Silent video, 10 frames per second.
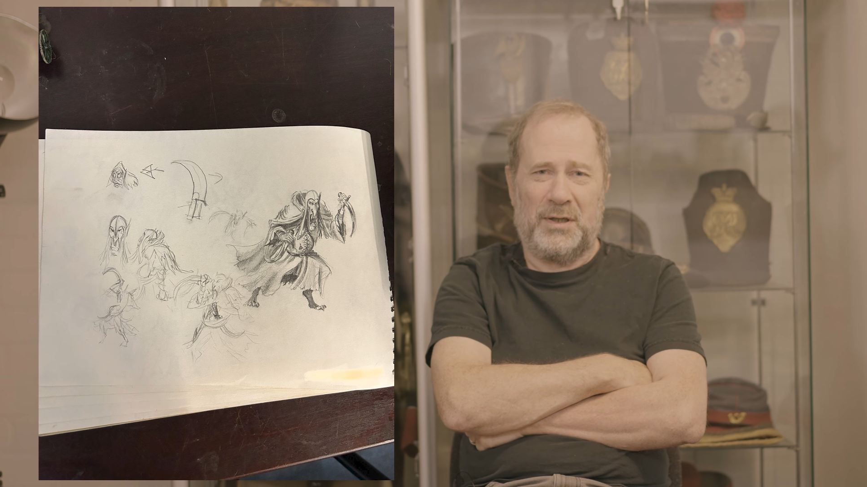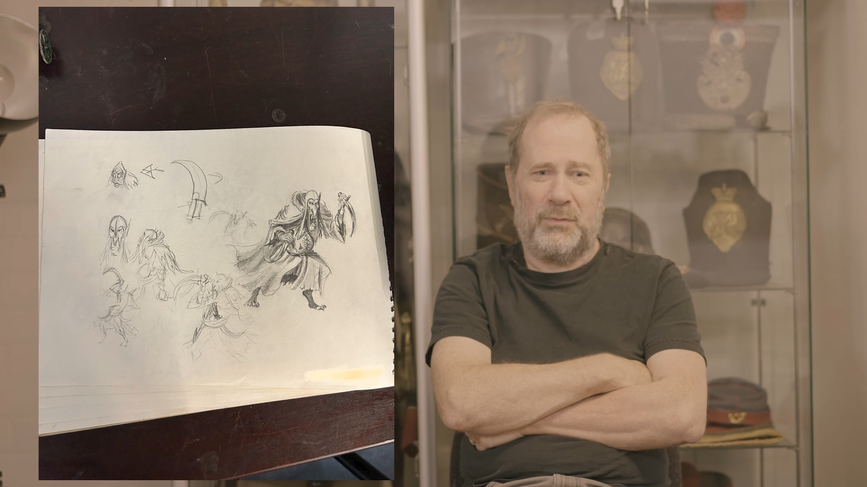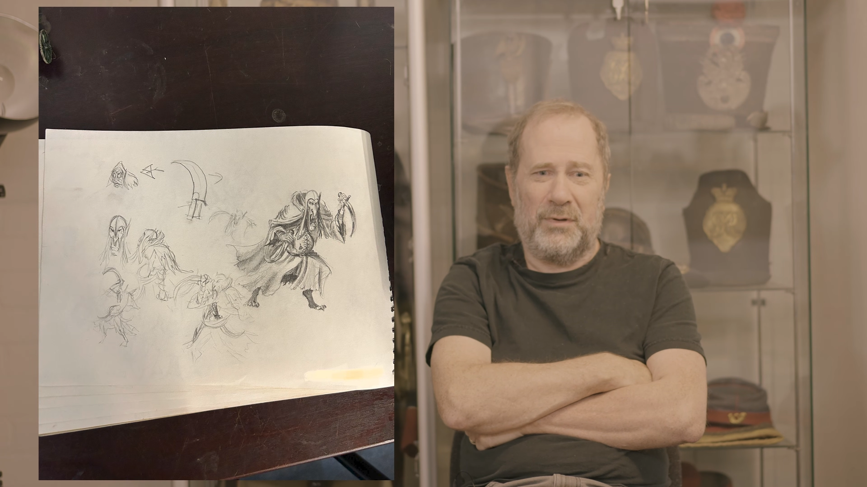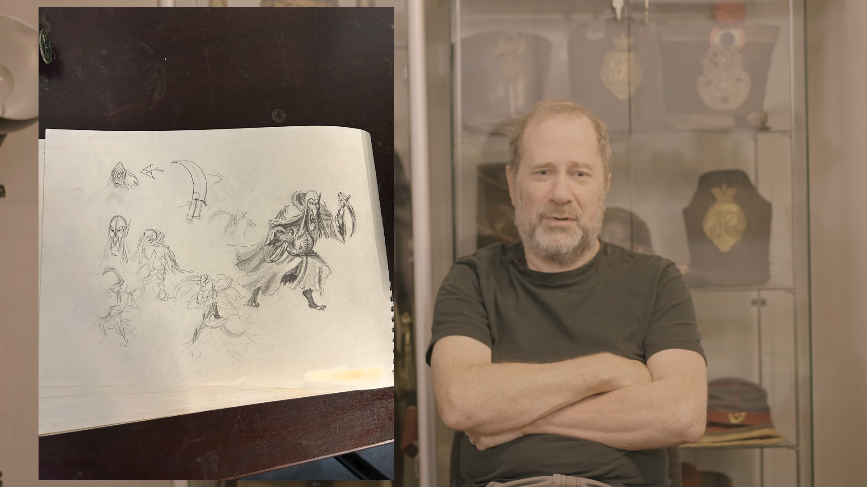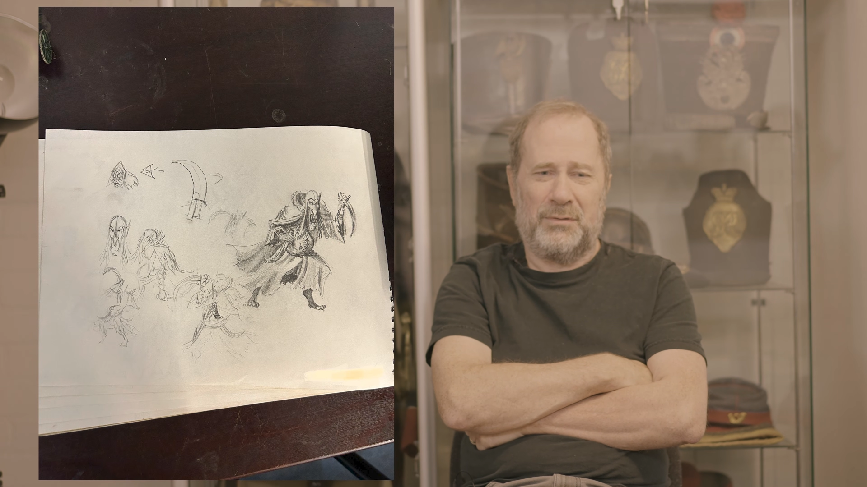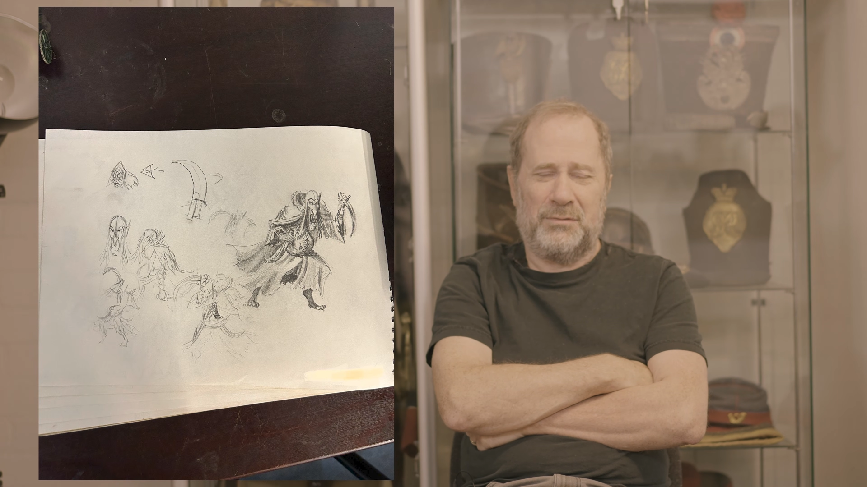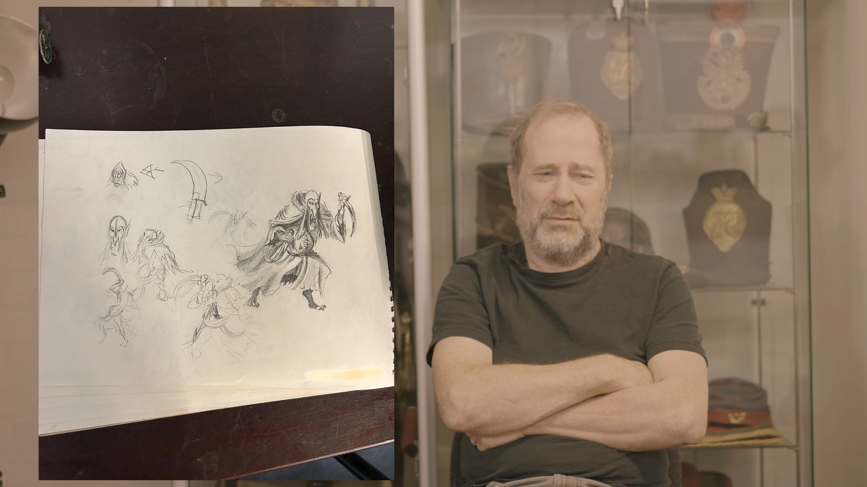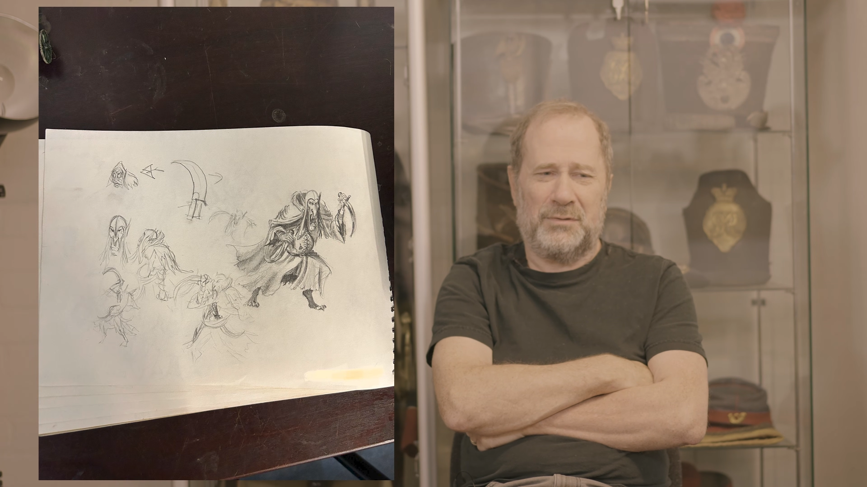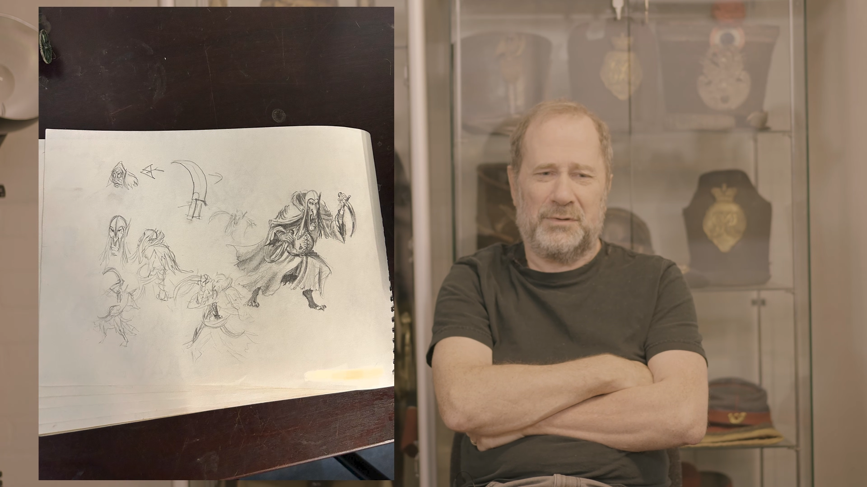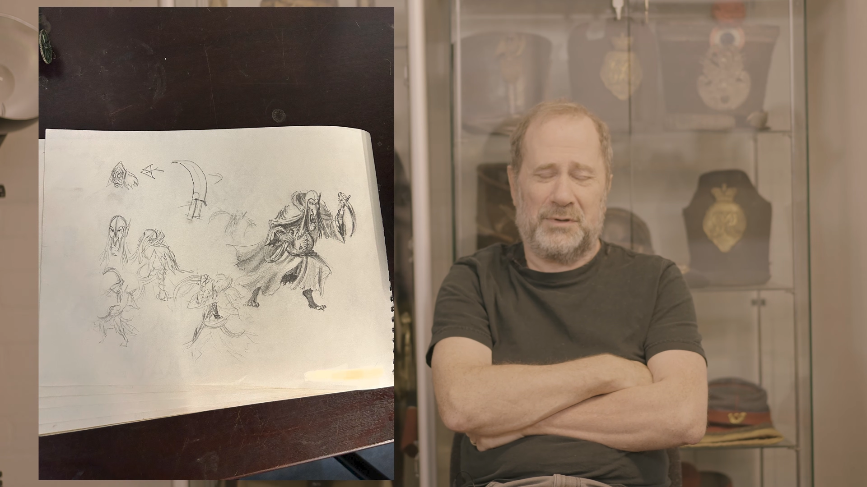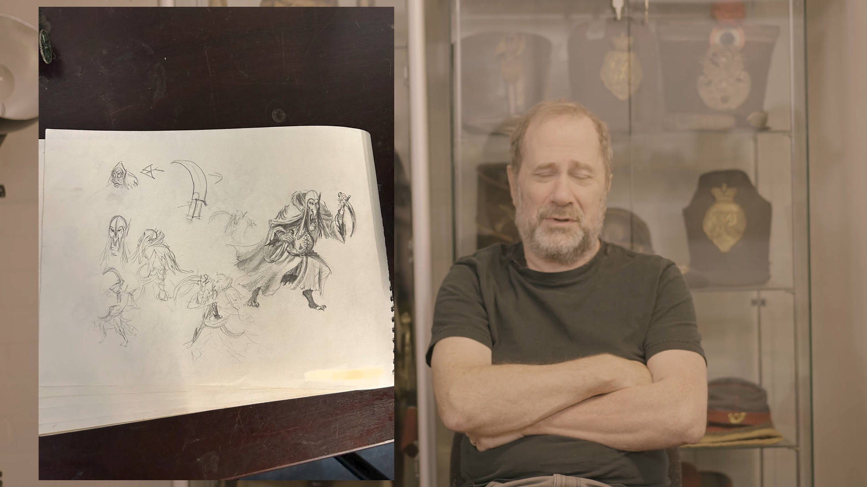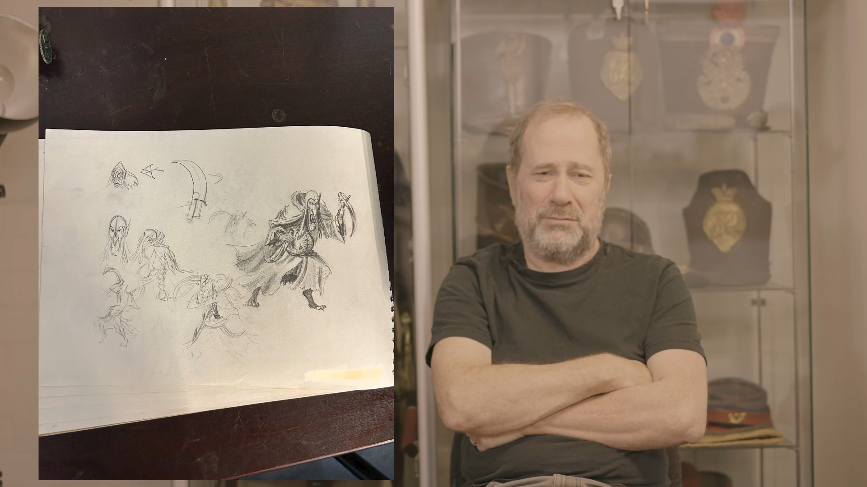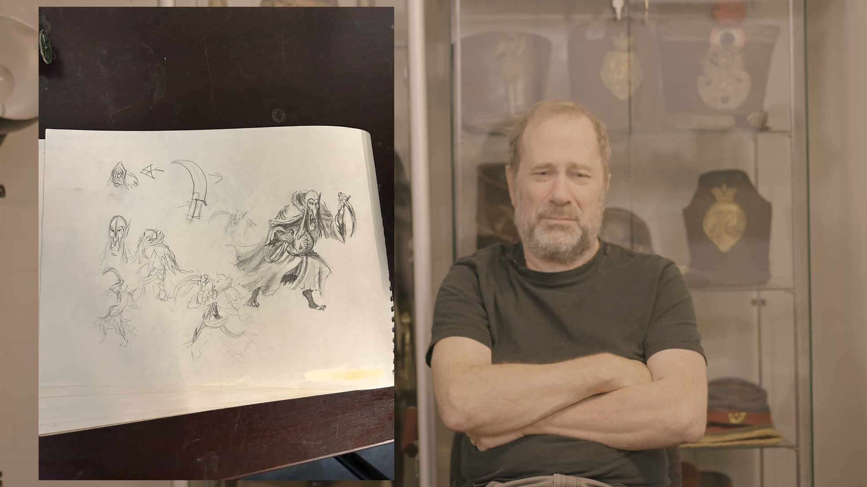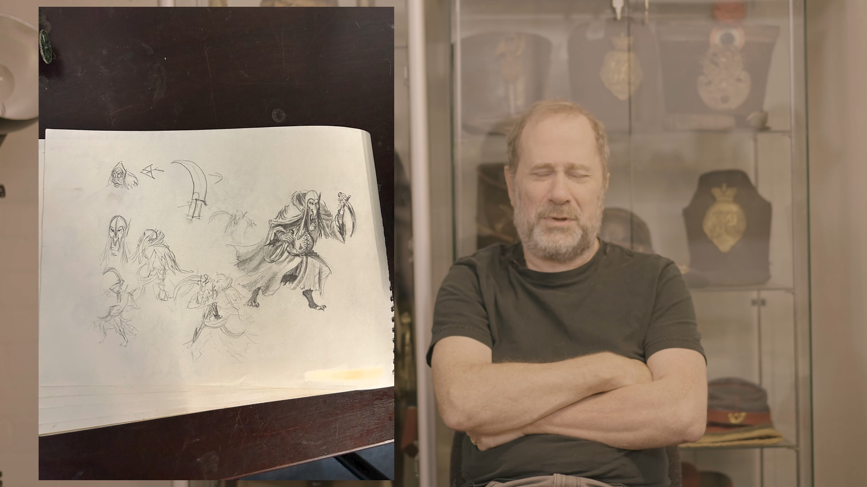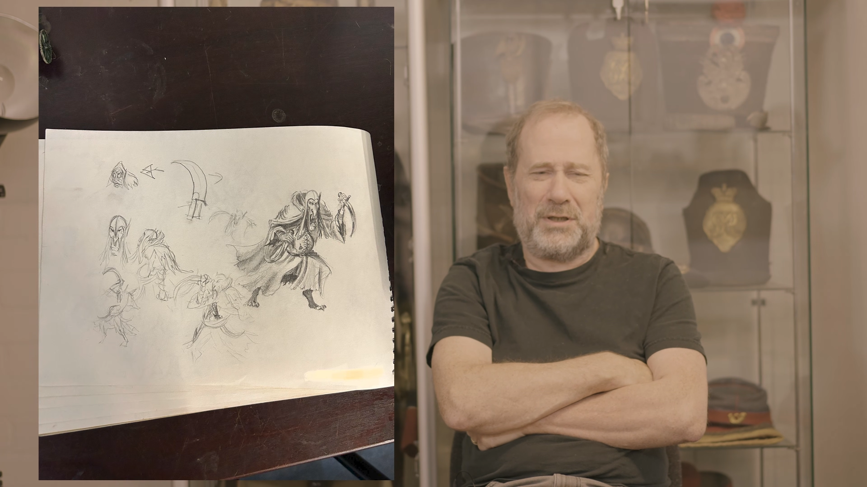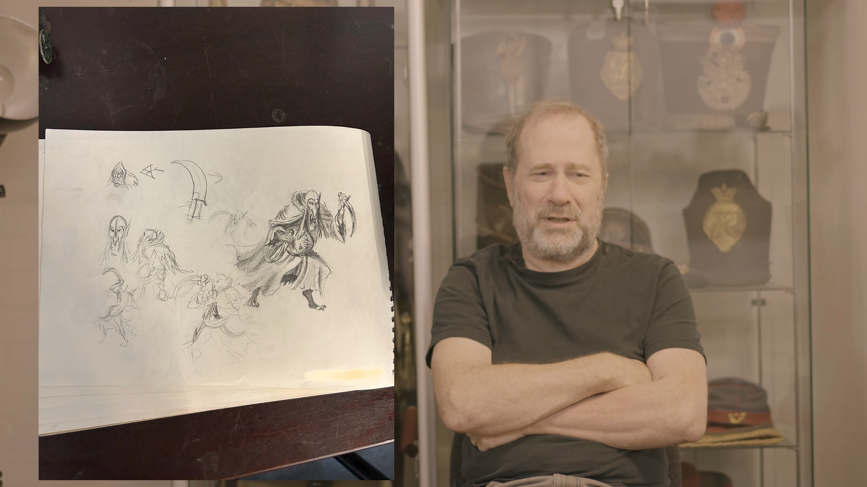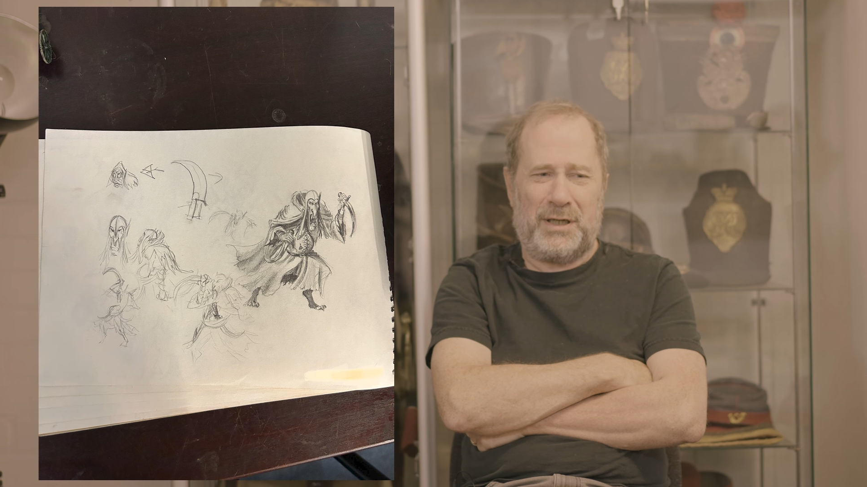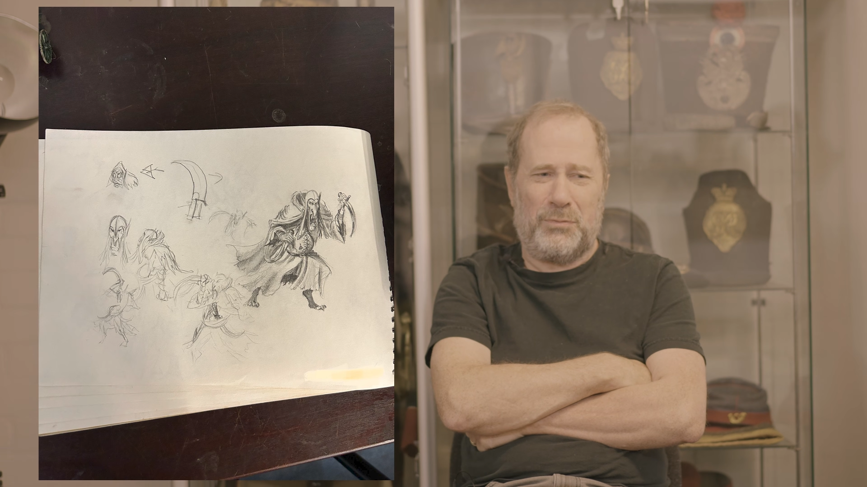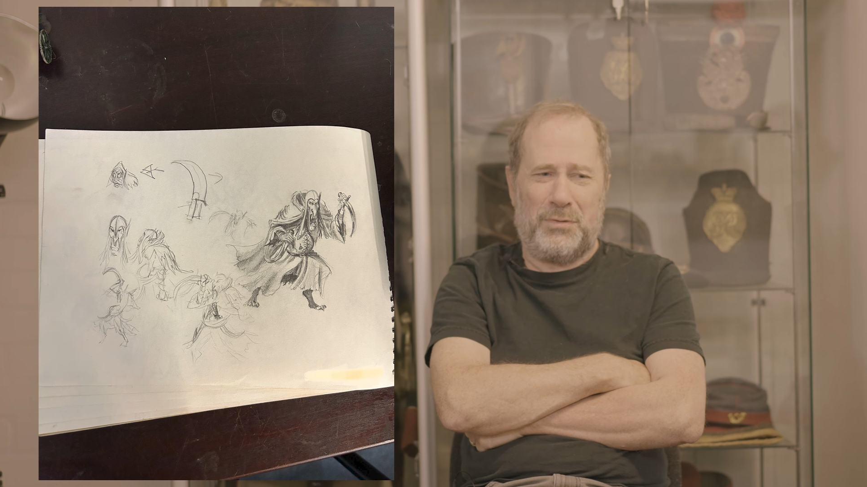But bloody hell,